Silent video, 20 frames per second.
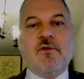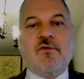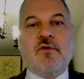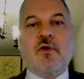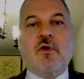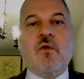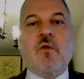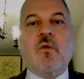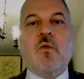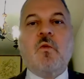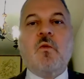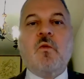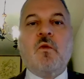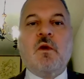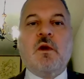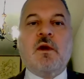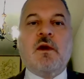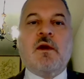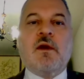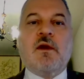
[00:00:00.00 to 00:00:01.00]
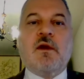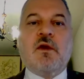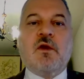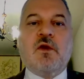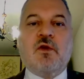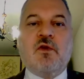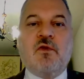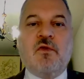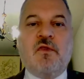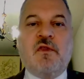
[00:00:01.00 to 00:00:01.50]
So
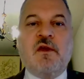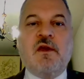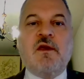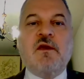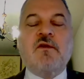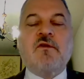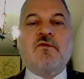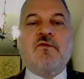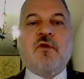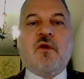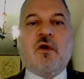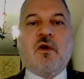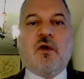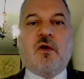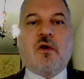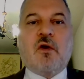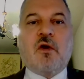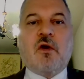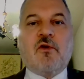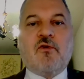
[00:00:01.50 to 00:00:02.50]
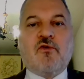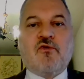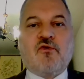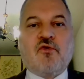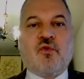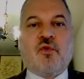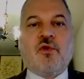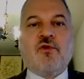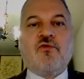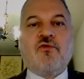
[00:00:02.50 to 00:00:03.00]
these are
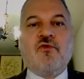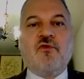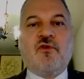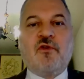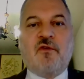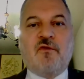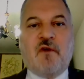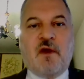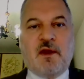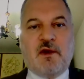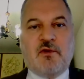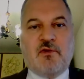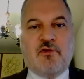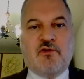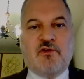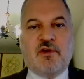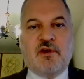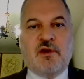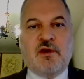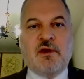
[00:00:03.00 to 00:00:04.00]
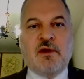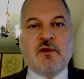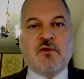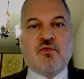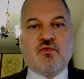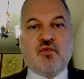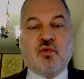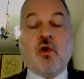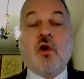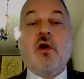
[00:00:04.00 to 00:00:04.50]
sources of energy,
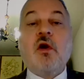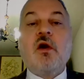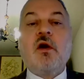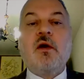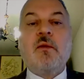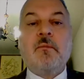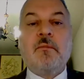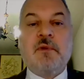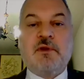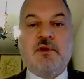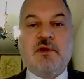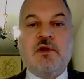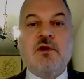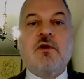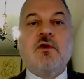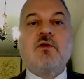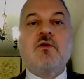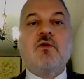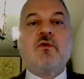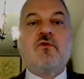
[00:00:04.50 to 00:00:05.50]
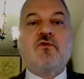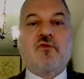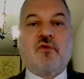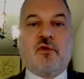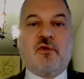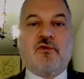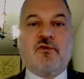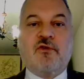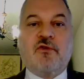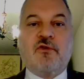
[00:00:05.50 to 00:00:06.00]
raw material
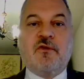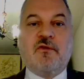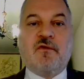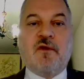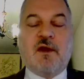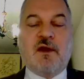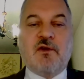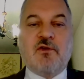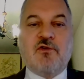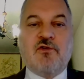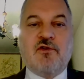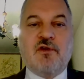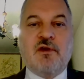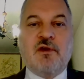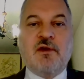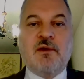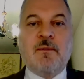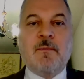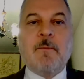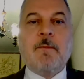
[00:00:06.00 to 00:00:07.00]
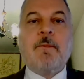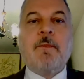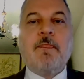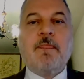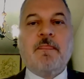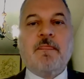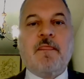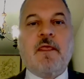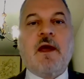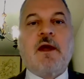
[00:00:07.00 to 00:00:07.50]
sources of energy
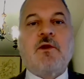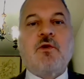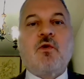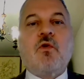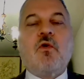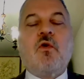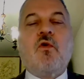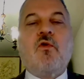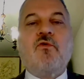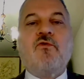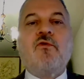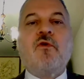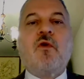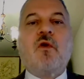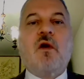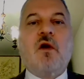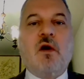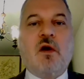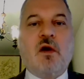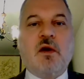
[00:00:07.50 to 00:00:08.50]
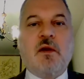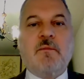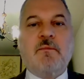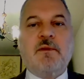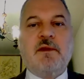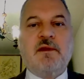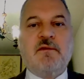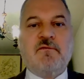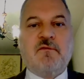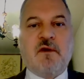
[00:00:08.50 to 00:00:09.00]
that also harm
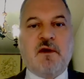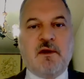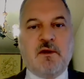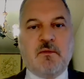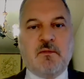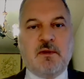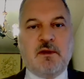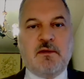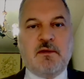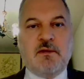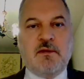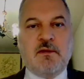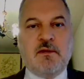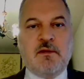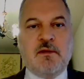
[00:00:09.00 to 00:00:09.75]
the environment.